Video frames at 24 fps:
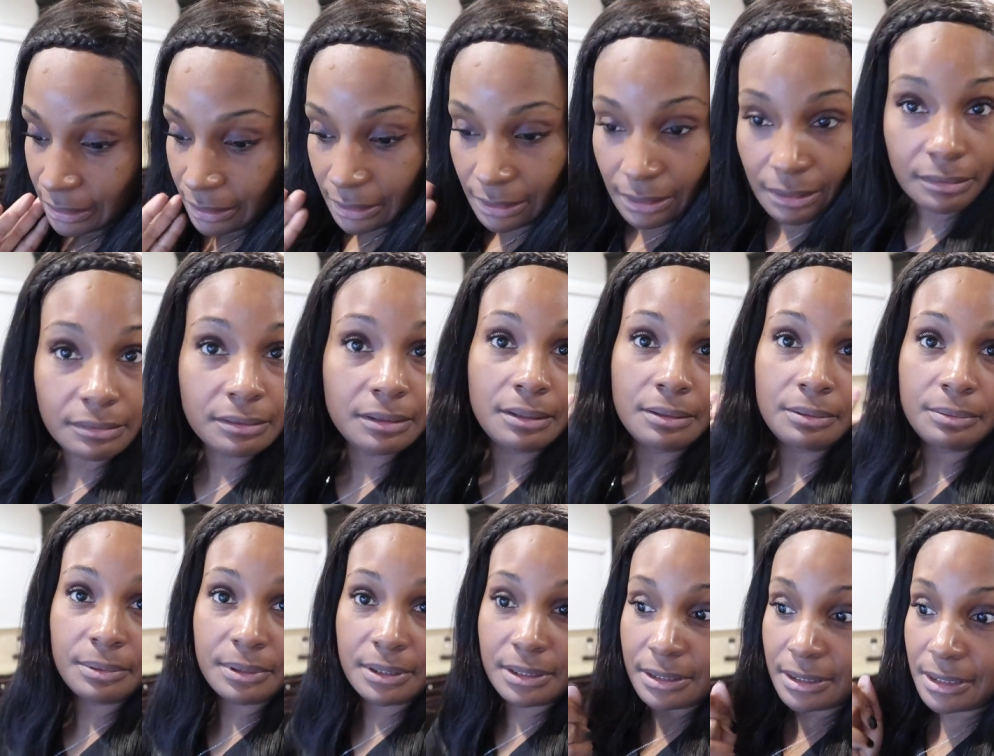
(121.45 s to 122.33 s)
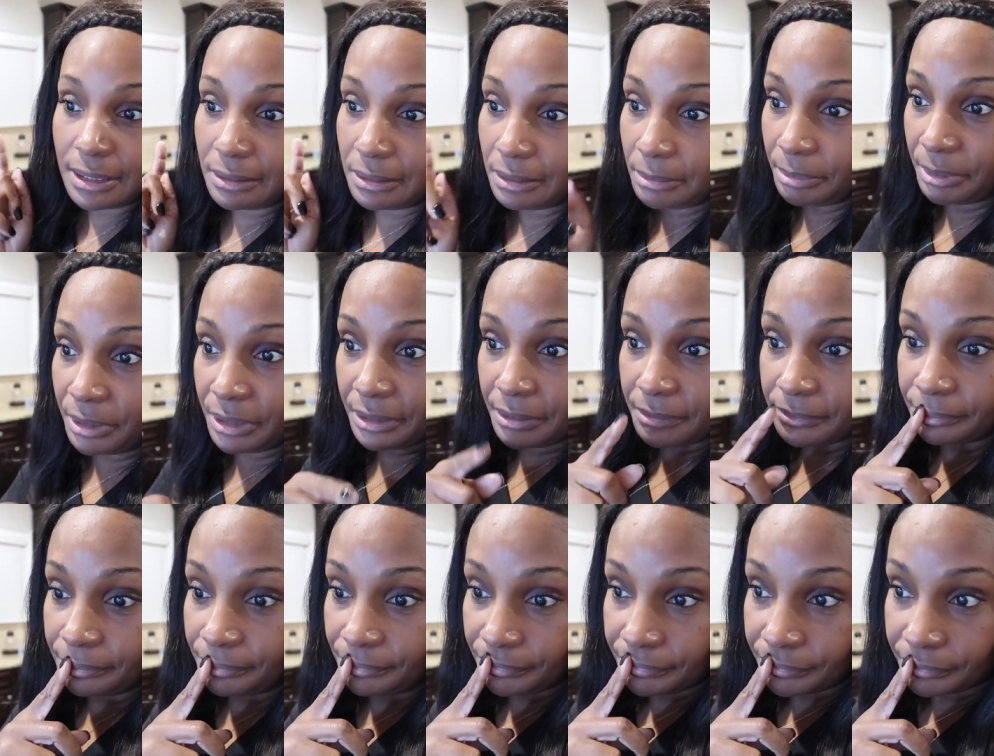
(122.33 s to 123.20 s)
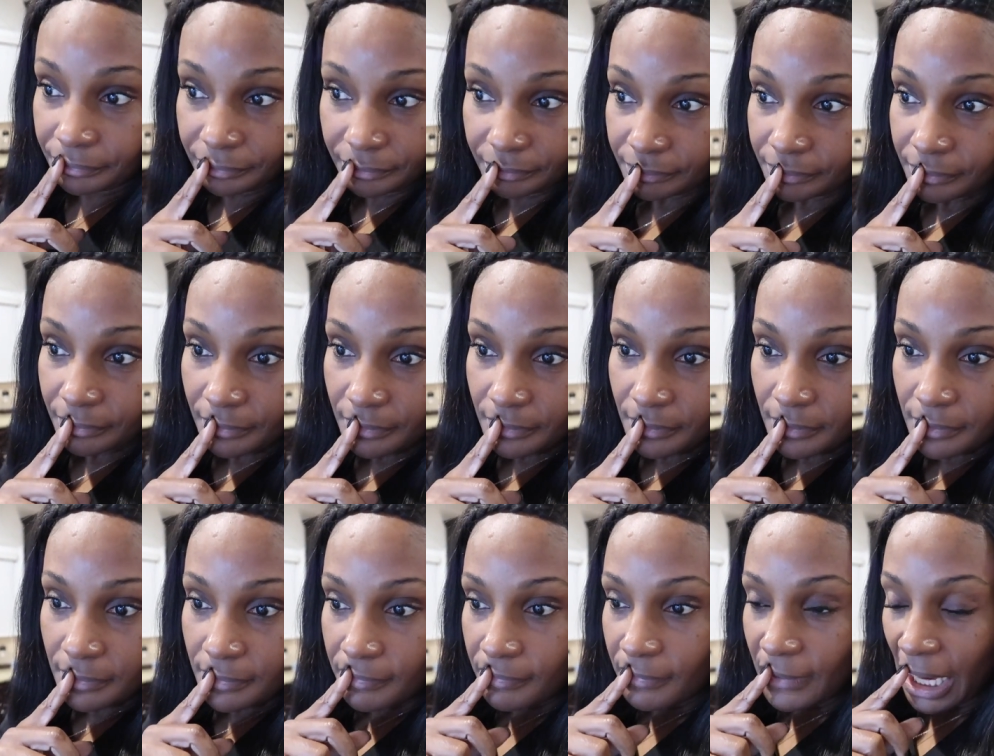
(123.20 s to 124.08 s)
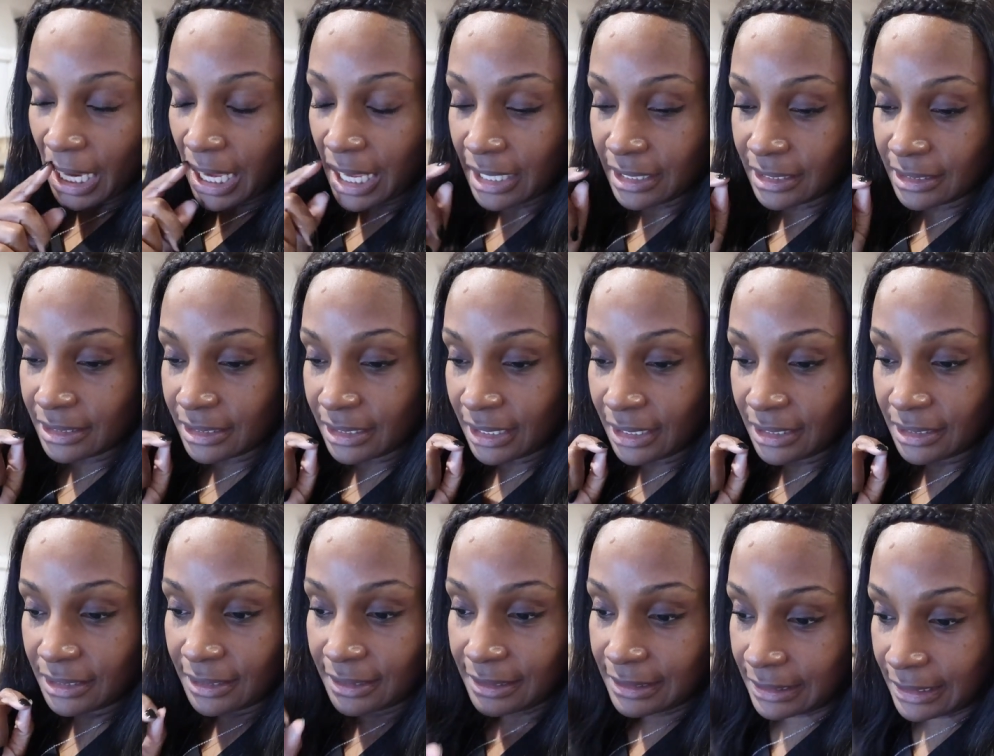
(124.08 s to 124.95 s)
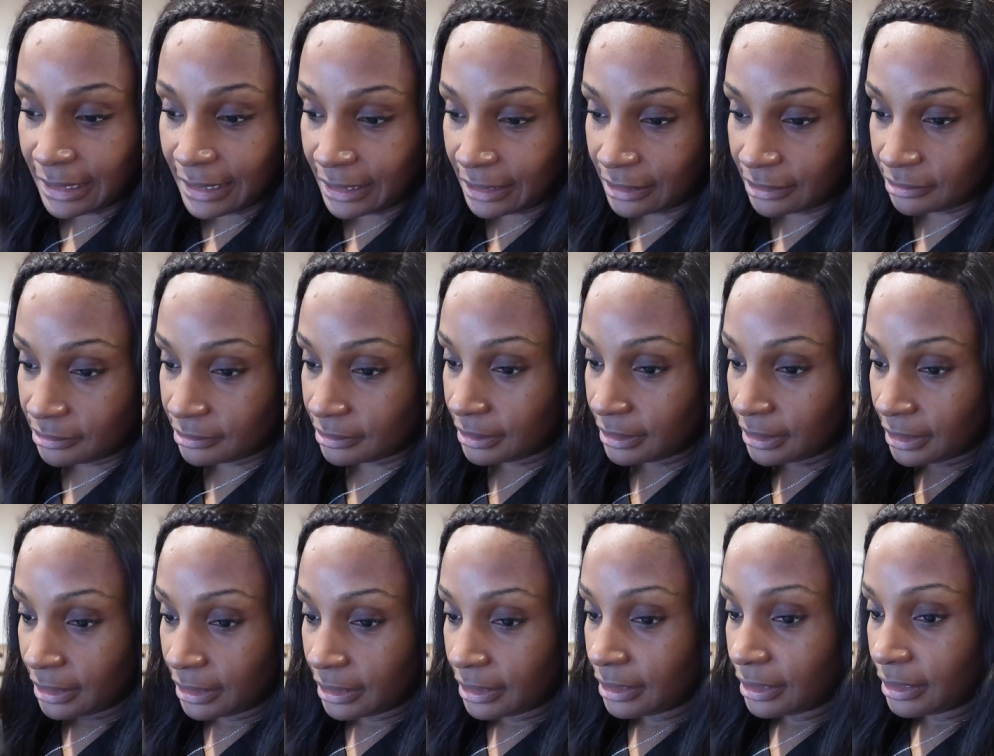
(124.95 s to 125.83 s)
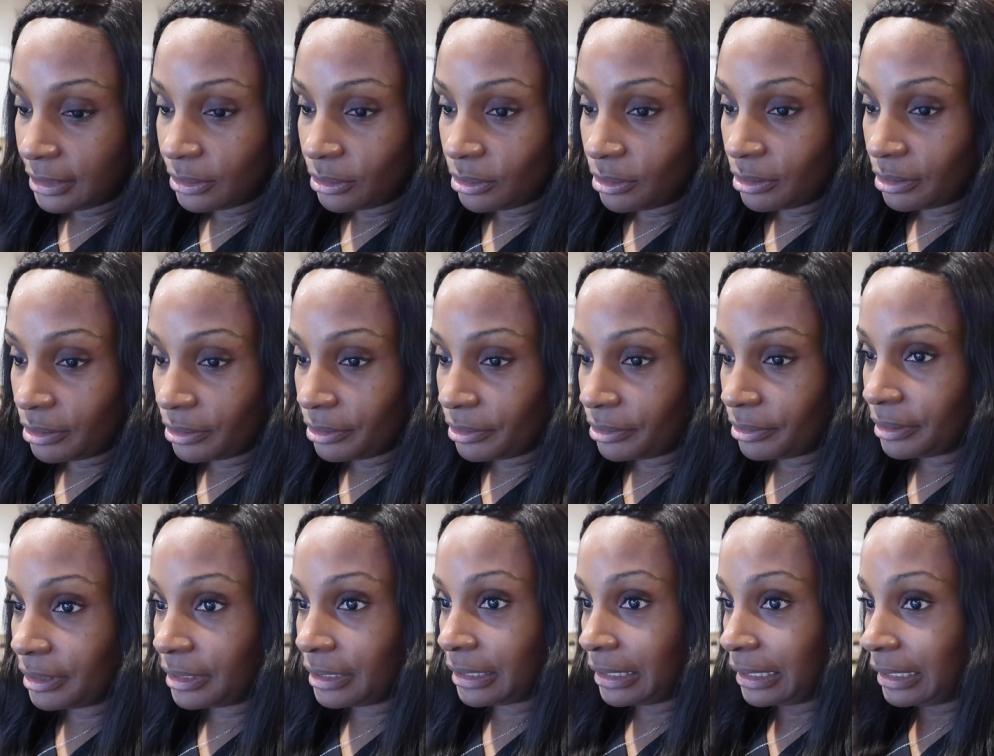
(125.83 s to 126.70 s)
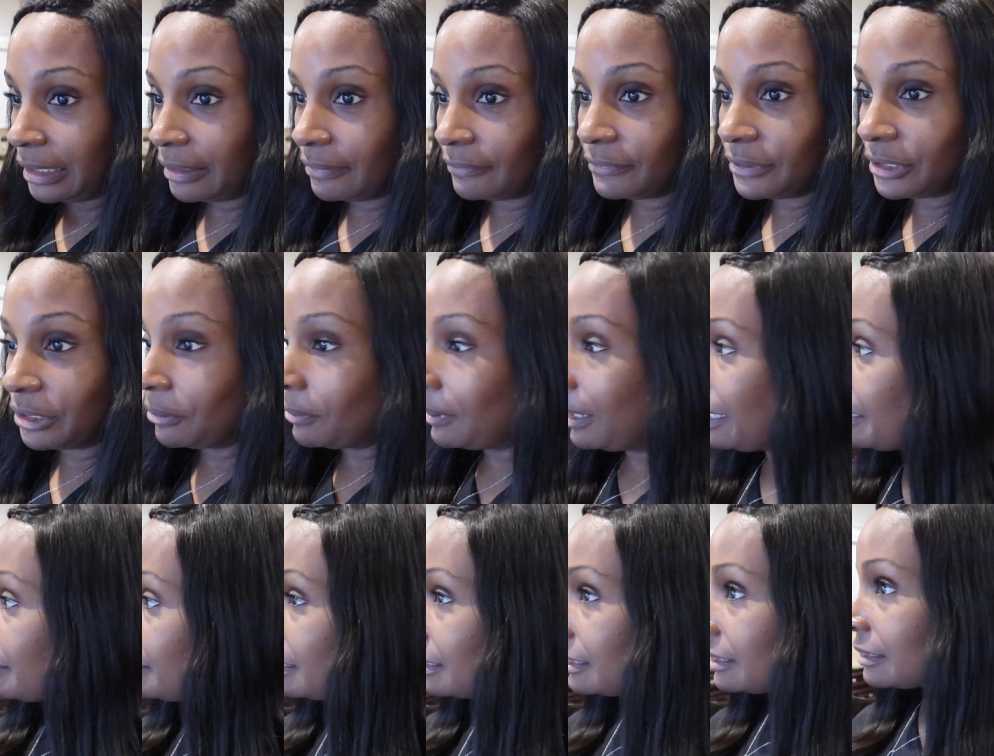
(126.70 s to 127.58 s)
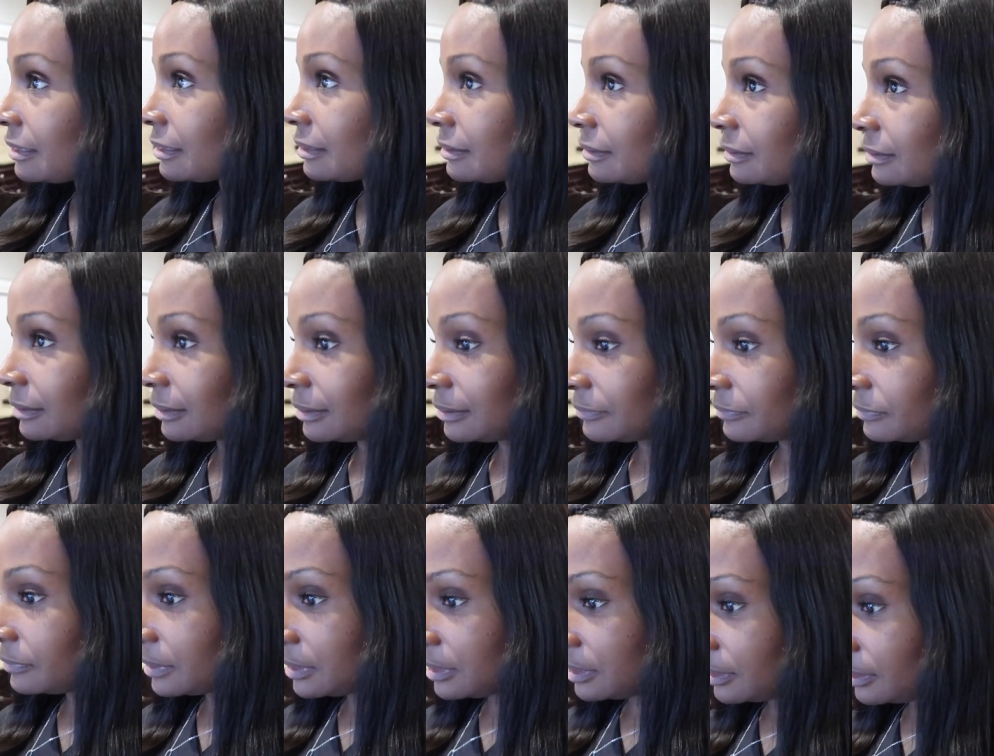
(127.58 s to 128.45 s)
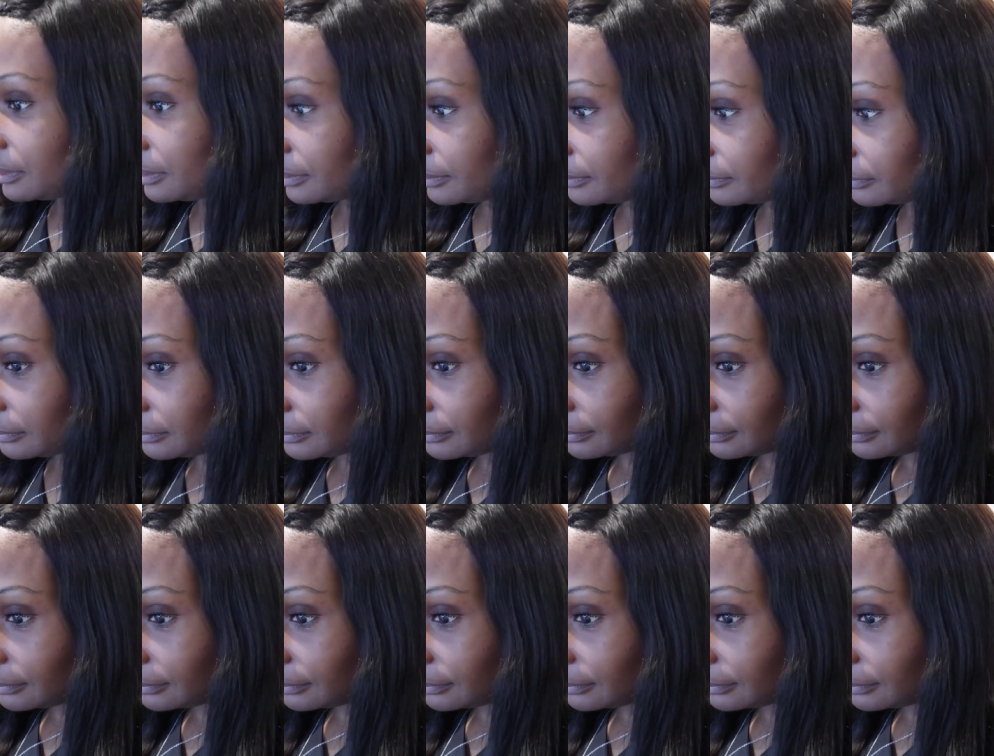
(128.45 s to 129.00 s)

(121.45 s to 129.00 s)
I don't know what it's going to be. I didn't take nothing out. And I have no idea of what to do.